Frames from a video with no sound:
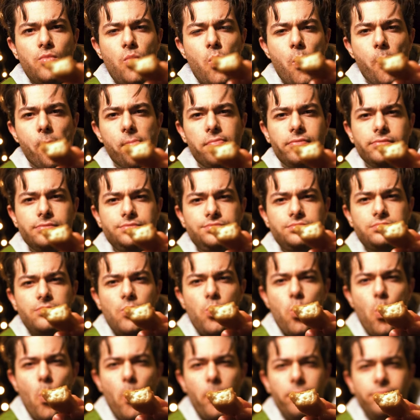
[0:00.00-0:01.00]
what you do to
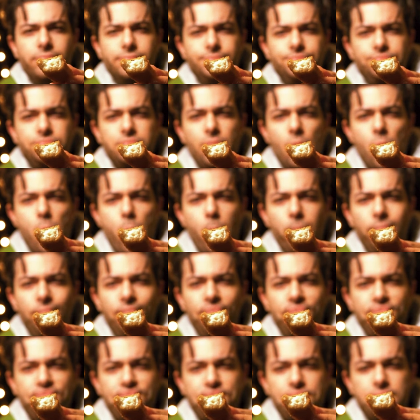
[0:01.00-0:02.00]
it, it will never
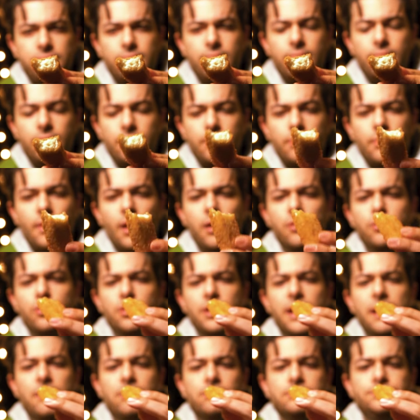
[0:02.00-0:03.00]
melt.
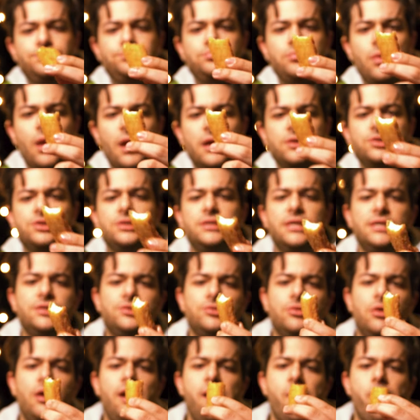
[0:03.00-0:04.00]
Unless it comes from a
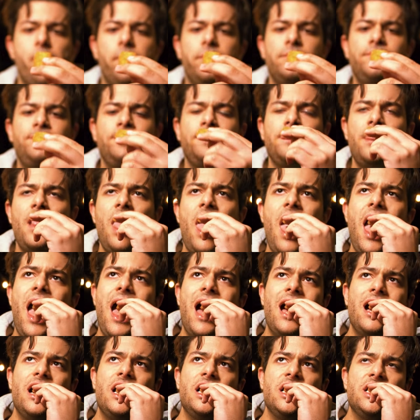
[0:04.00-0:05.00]
different country,
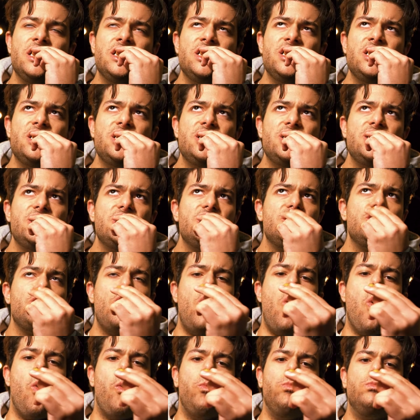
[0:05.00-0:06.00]
then some halloumi is melt